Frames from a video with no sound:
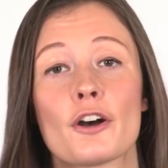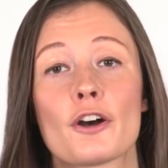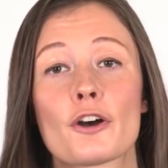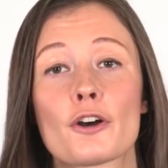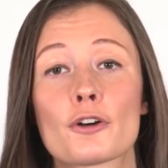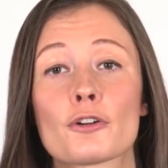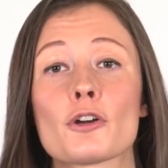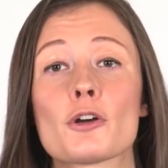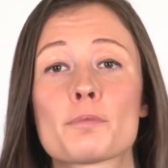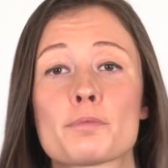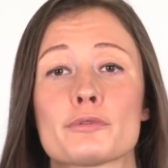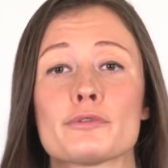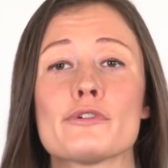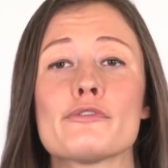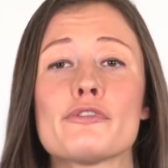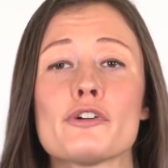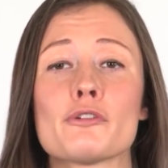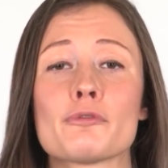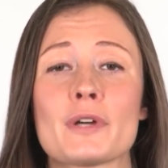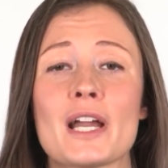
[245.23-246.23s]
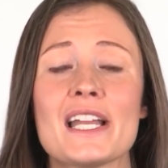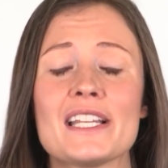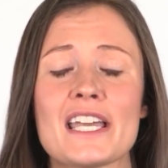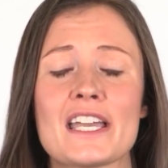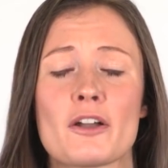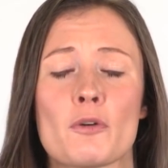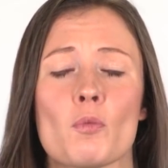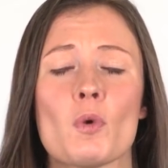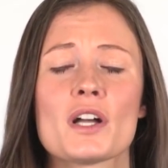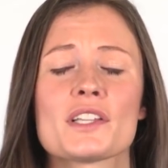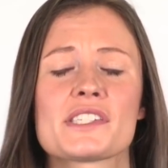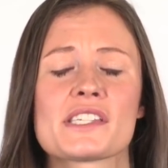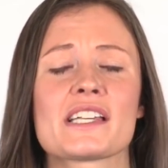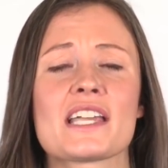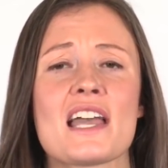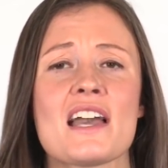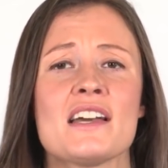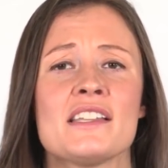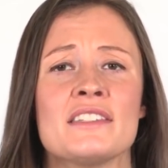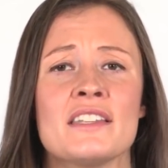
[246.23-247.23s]
Her approval rating, once
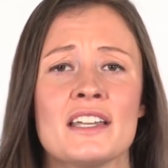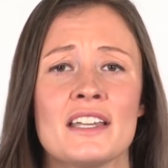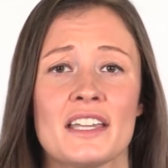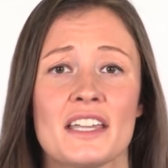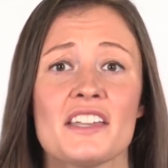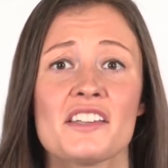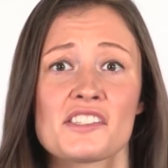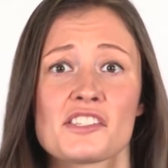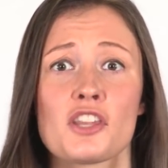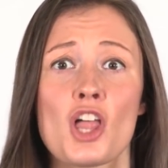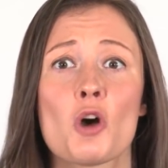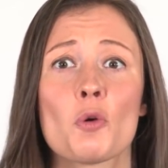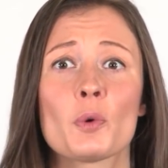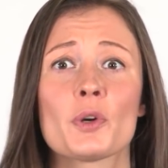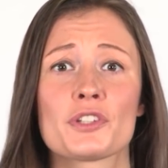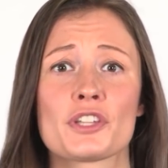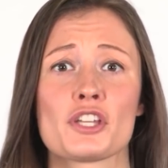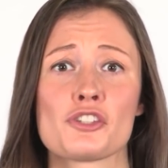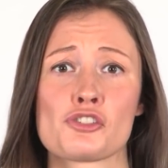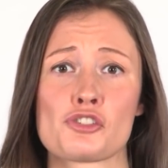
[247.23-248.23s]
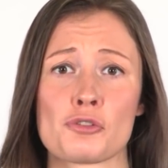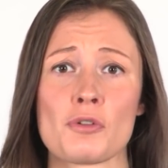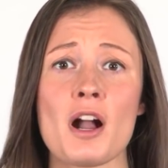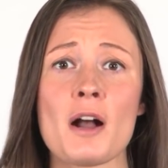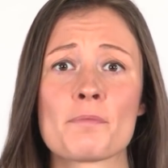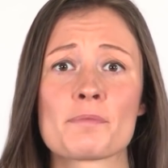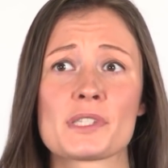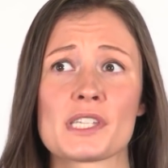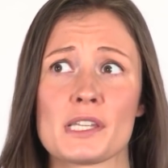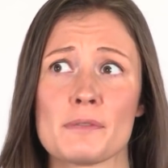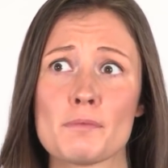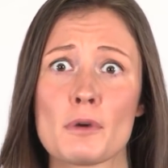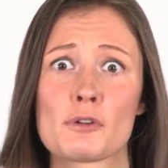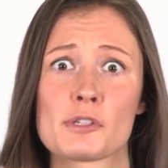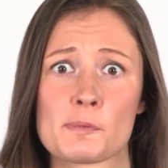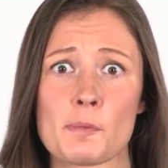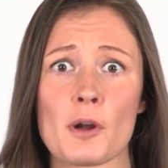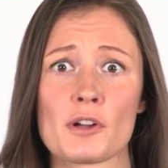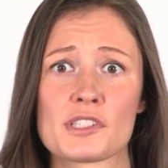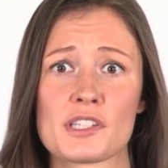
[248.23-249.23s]
again, is lower than Trump's in
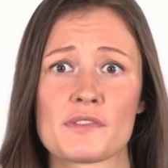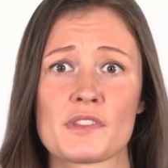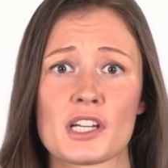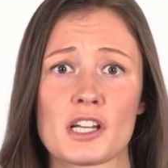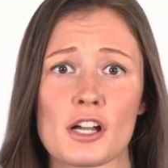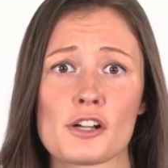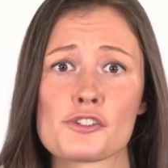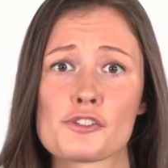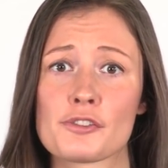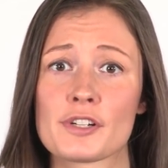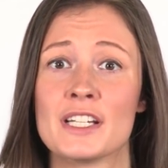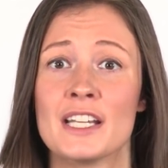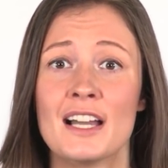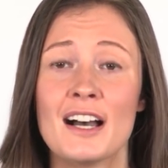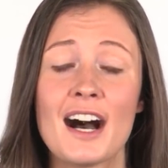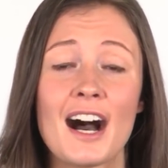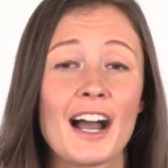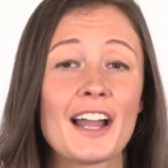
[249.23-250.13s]
most parts of the country.